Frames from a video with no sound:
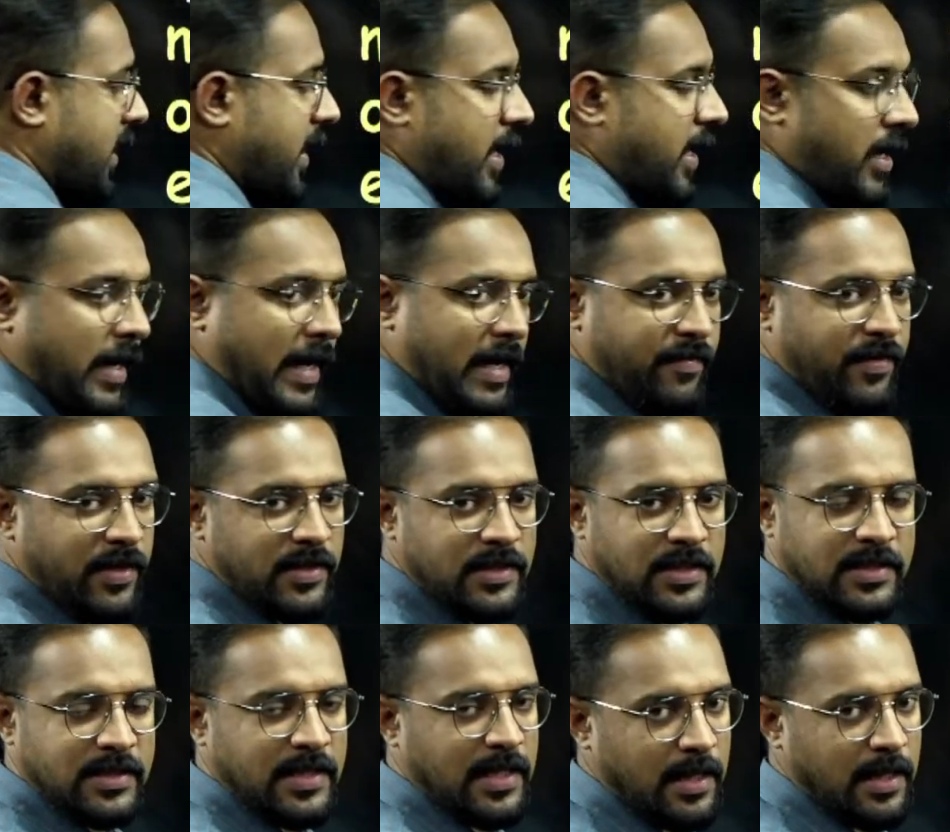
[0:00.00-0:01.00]
here. Elevation
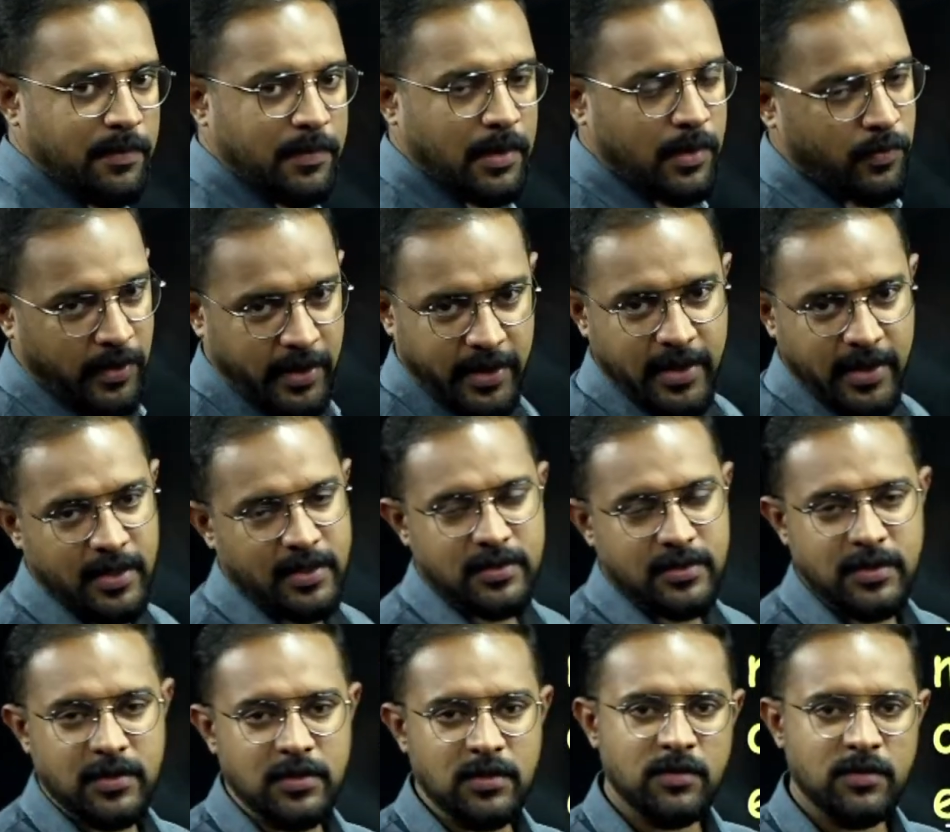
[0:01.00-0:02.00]
is nothing but vertical
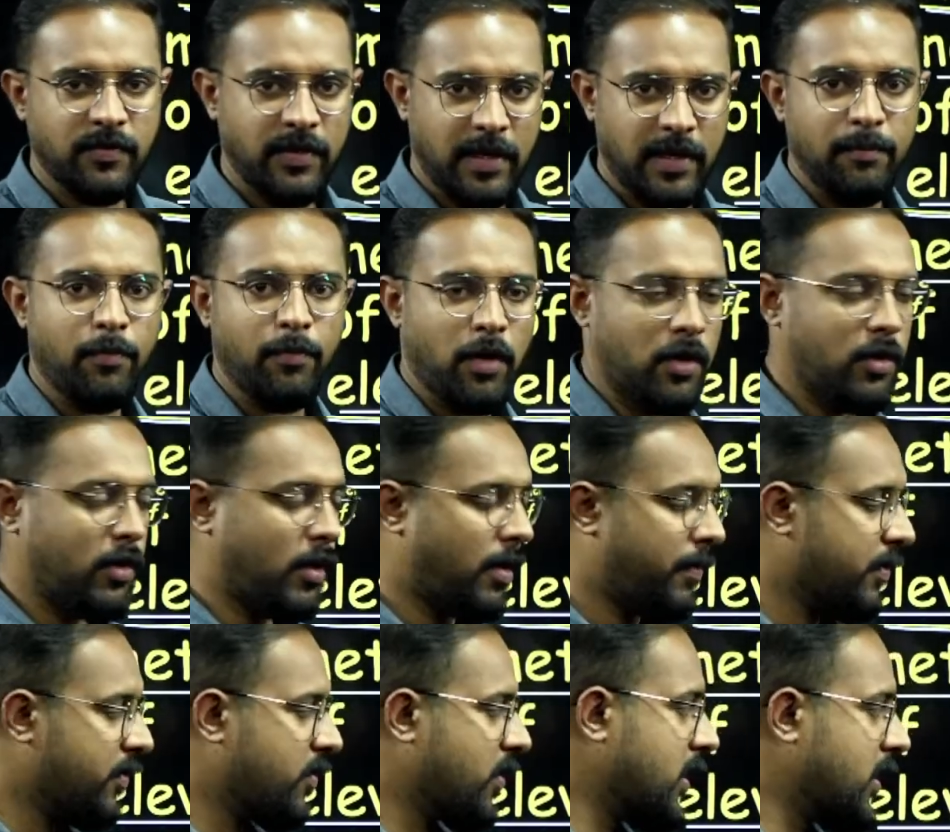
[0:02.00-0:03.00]
distance, very important
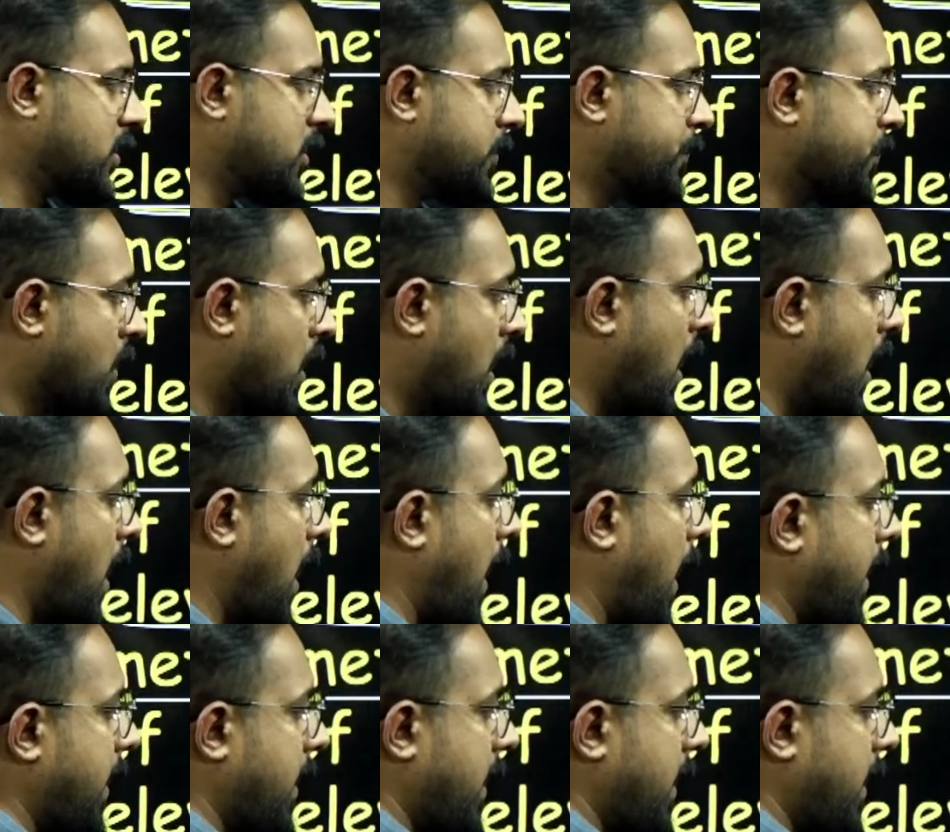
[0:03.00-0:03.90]
topic for us. And